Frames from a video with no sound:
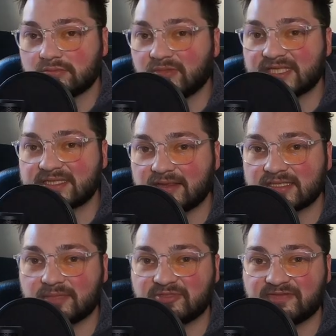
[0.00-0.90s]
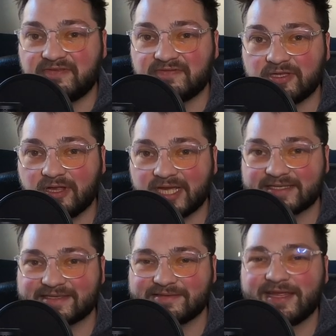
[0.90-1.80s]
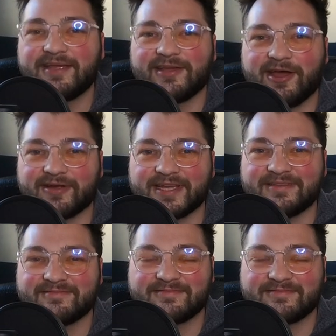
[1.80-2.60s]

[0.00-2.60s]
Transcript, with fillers: let's get this up to 50 likes. Alright,